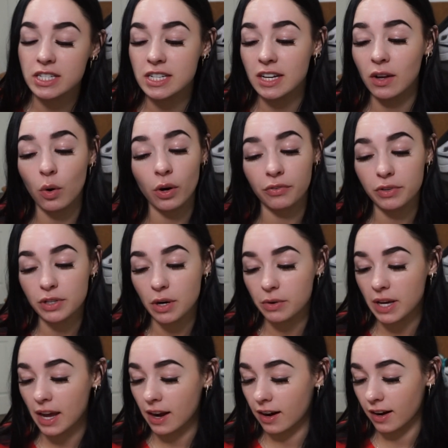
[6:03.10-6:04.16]
deal, or if you don't
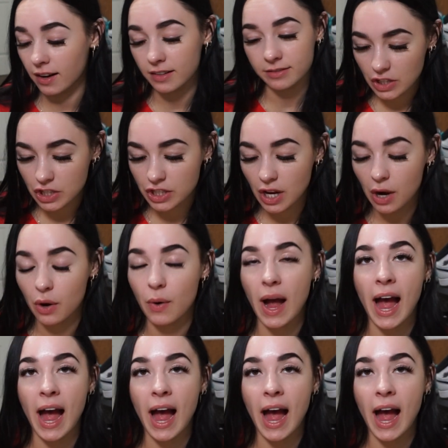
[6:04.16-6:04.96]
care. So